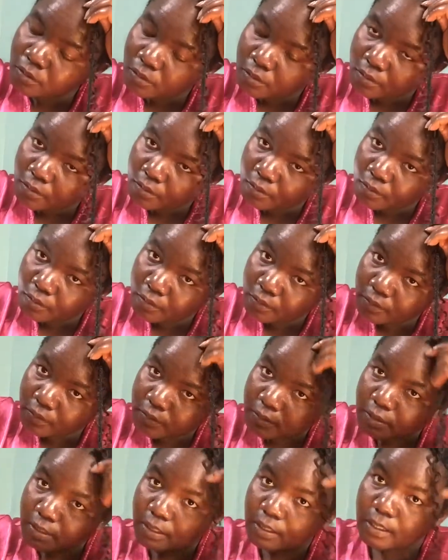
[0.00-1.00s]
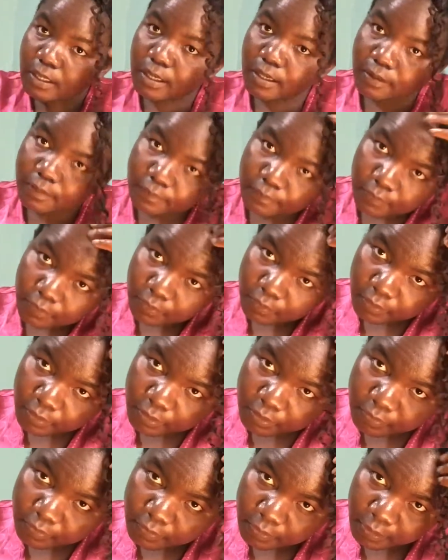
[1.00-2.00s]
because I'll have no
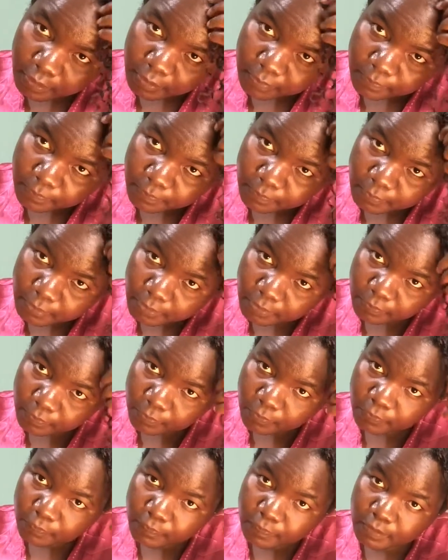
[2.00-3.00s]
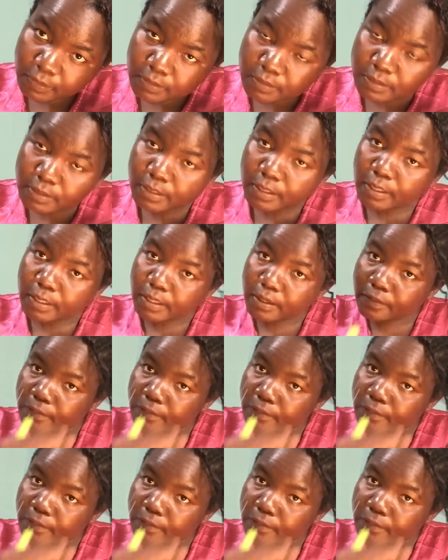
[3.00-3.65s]
one to help me remove this hair